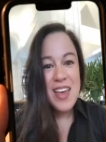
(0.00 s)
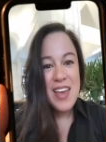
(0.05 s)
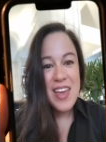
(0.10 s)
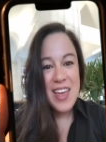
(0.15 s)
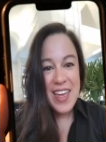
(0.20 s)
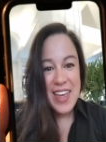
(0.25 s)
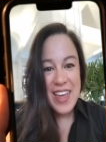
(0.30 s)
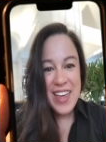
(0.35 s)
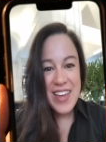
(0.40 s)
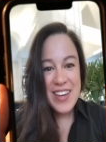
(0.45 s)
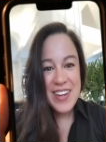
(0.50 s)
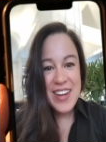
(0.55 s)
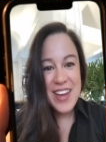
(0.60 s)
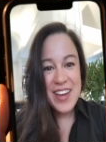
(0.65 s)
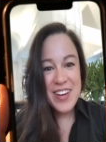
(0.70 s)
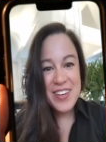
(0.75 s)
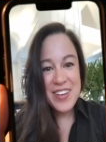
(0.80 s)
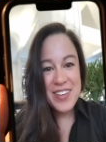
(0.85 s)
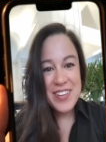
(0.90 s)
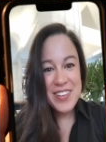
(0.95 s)
Hey
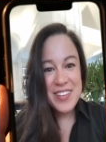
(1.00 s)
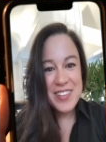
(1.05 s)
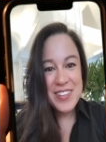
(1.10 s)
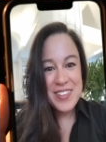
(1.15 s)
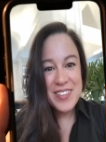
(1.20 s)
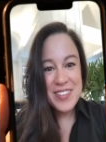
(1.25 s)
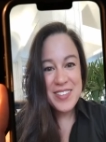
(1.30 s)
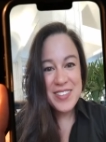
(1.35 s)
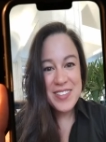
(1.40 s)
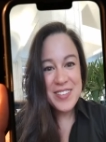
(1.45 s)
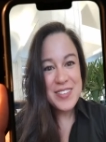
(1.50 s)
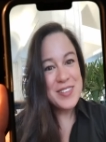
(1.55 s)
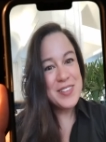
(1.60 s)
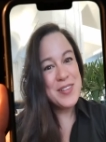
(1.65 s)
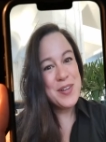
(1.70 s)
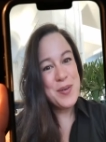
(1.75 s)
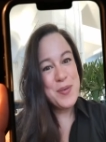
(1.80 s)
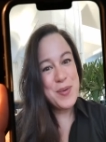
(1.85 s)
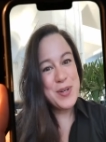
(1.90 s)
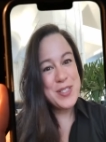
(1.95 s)
Daniel,
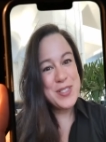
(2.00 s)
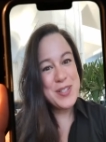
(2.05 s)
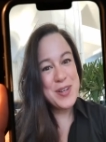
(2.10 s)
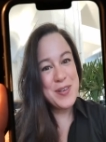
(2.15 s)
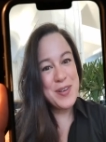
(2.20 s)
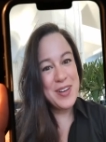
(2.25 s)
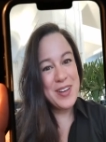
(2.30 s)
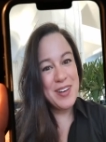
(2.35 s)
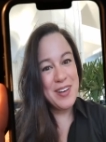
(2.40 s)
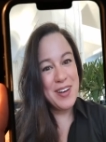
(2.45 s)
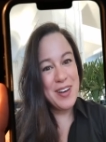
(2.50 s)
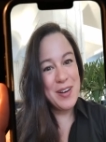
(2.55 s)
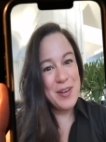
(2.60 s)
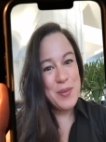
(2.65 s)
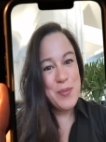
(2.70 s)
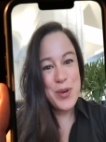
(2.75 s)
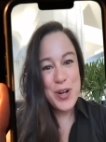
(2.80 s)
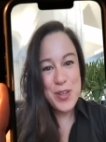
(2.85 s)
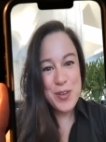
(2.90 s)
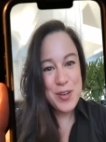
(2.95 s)
what's going on?
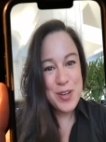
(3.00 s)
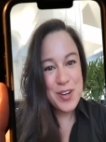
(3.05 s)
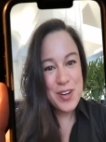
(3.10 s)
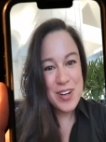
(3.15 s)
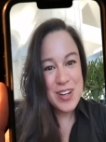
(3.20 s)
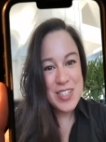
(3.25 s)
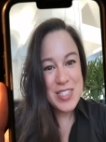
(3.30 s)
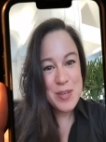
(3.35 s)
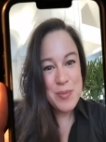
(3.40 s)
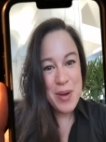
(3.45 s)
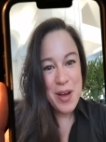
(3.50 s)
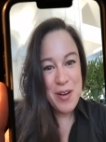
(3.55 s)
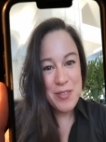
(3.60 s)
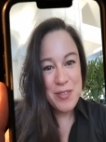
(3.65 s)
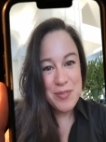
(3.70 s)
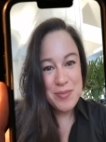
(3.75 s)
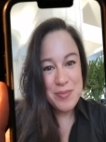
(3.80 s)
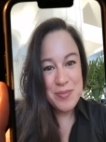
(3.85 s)
What are you curious about?